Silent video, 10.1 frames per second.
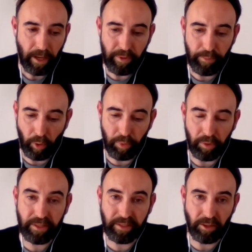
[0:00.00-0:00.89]
be properly
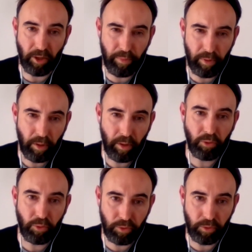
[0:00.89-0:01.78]
set up
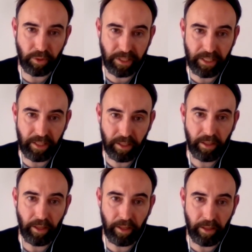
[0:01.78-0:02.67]
to succeed
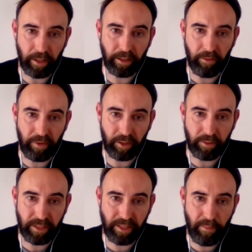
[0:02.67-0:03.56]
in that kind of
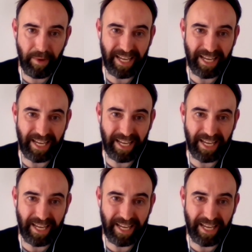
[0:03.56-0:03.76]
ecosystem,